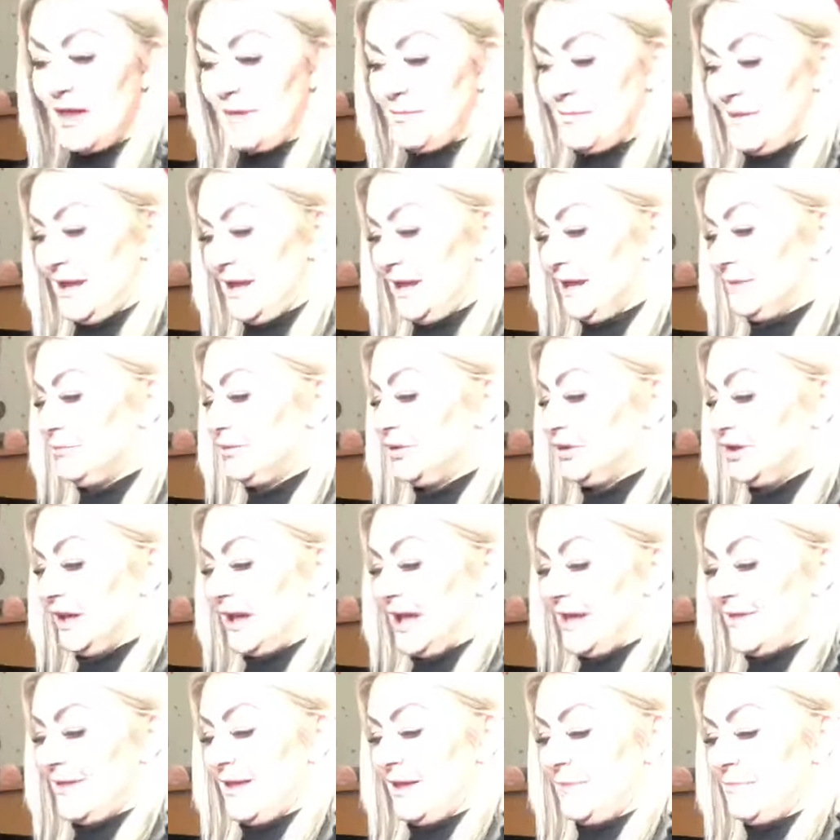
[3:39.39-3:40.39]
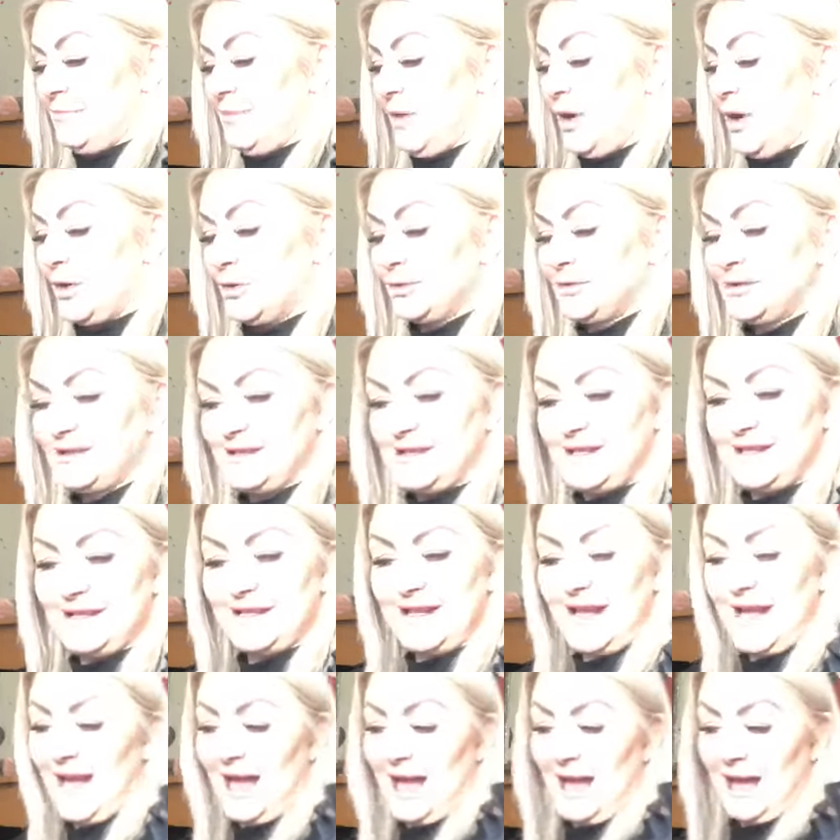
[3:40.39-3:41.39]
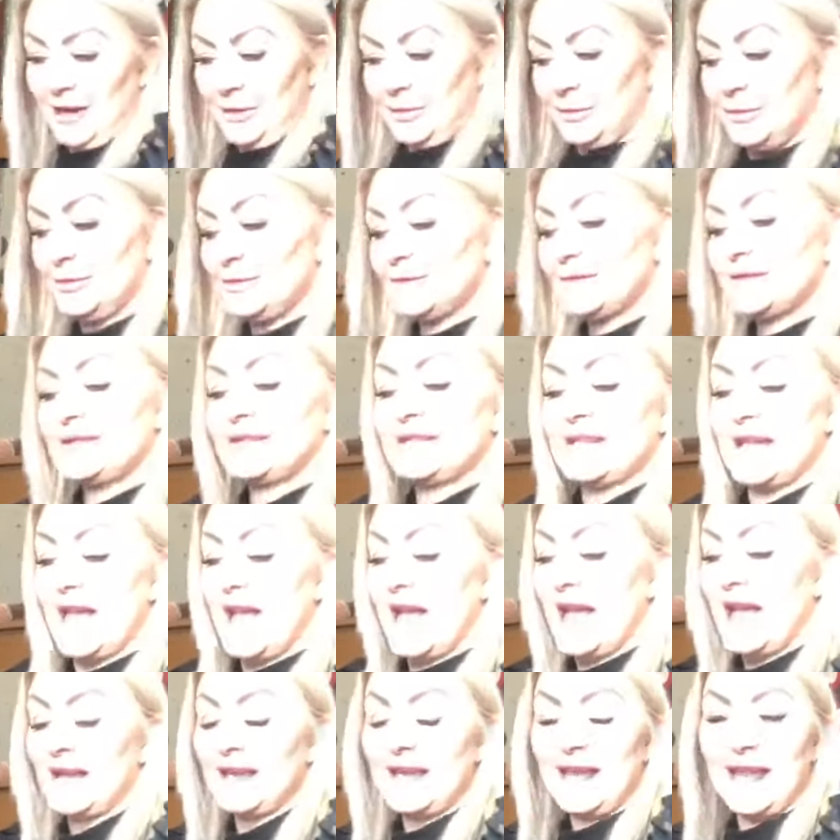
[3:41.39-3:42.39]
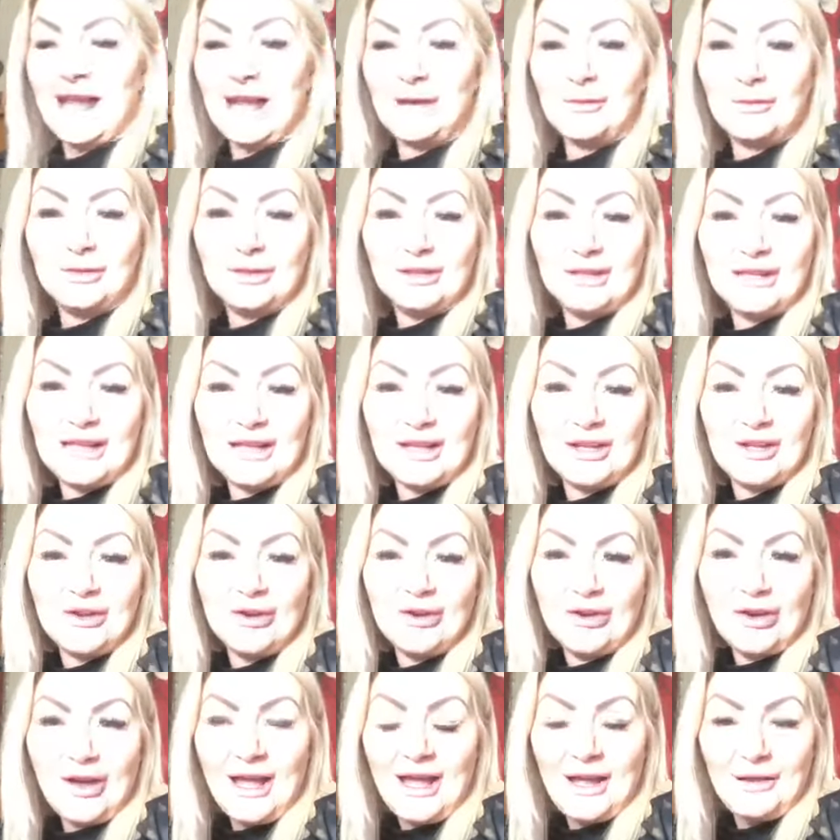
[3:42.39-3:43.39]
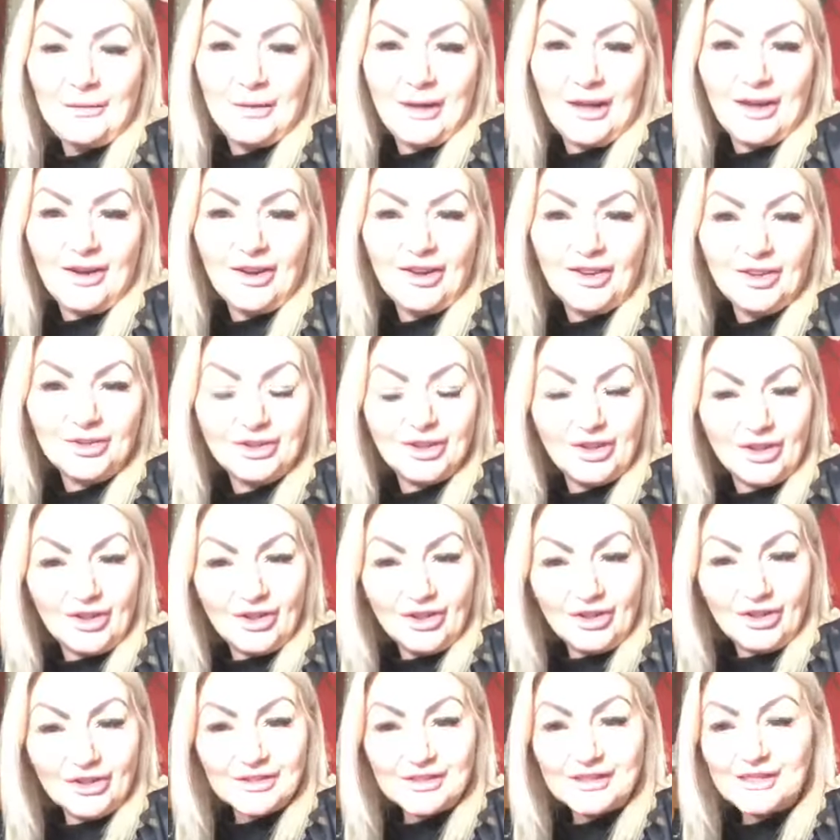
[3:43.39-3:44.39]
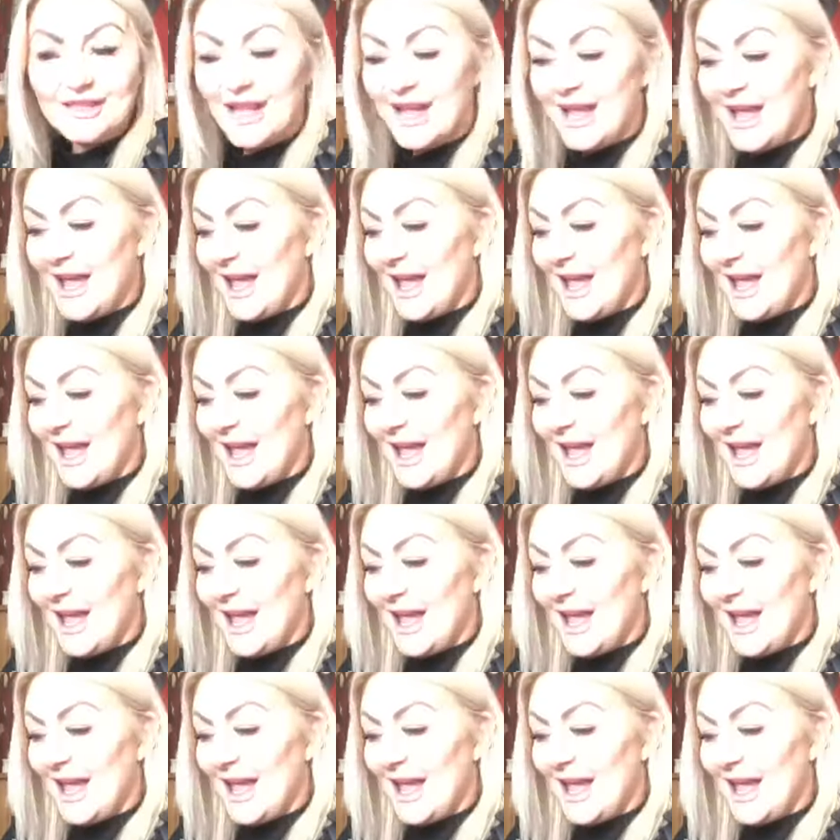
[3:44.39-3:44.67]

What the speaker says: them in, I'm going to get them posted out, and I will let you know how it all goes.